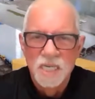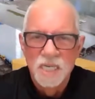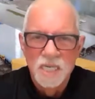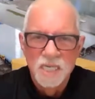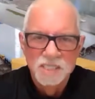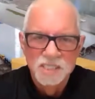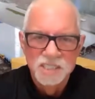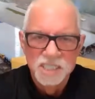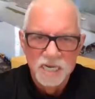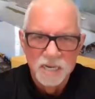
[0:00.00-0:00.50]

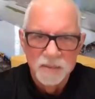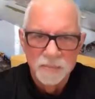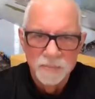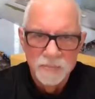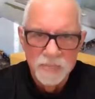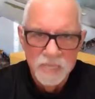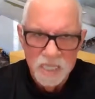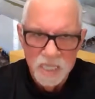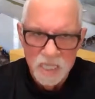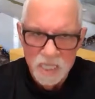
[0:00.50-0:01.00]
Tim,
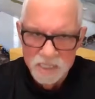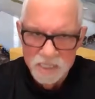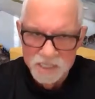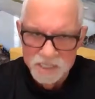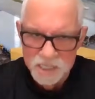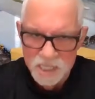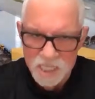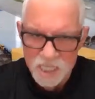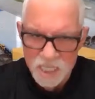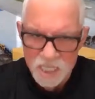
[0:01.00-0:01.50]
because,
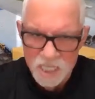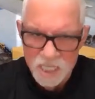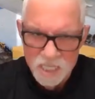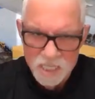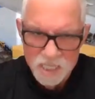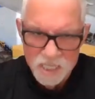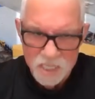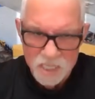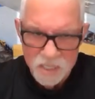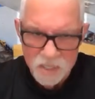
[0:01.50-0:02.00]

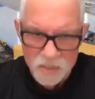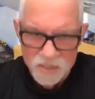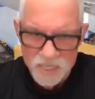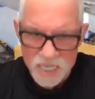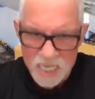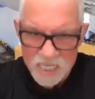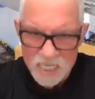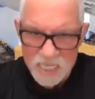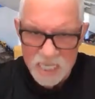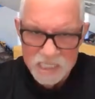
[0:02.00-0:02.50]

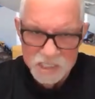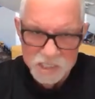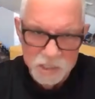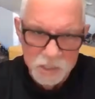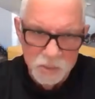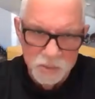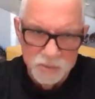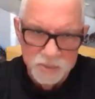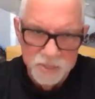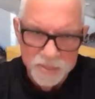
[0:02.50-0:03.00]
that I
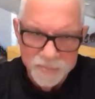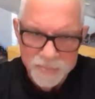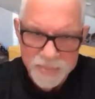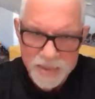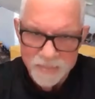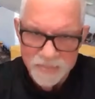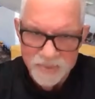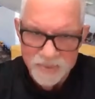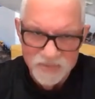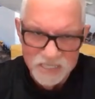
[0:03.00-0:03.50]
still
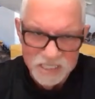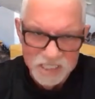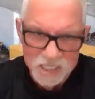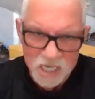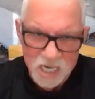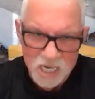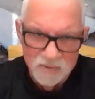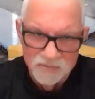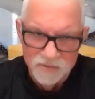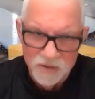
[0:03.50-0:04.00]
remember we
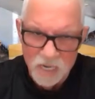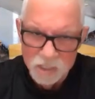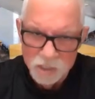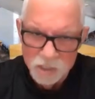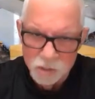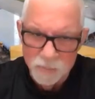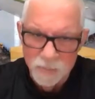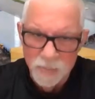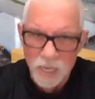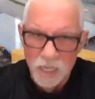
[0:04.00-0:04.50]
saw far
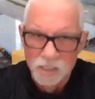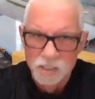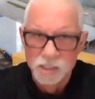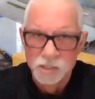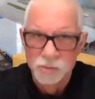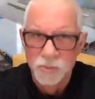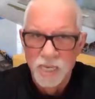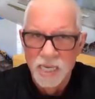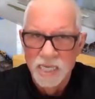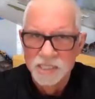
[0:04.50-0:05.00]
too much,
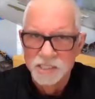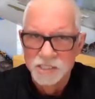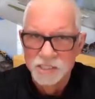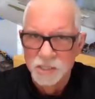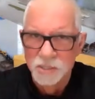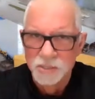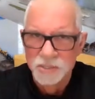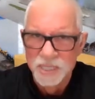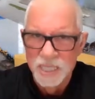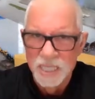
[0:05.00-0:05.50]
right?
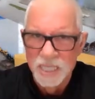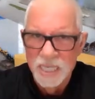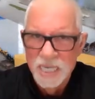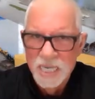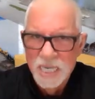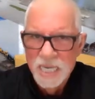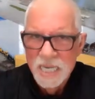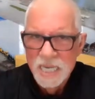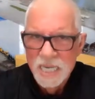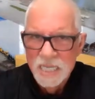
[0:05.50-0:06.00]
So
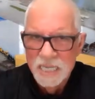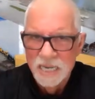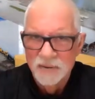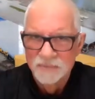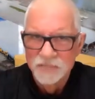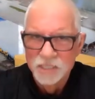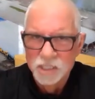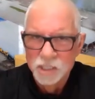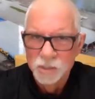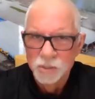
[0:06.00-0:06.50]
that
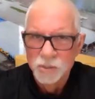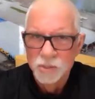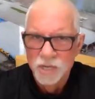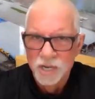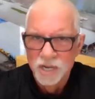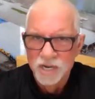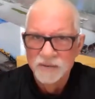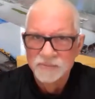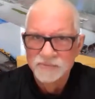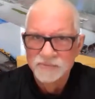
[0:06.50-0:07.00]
we should not have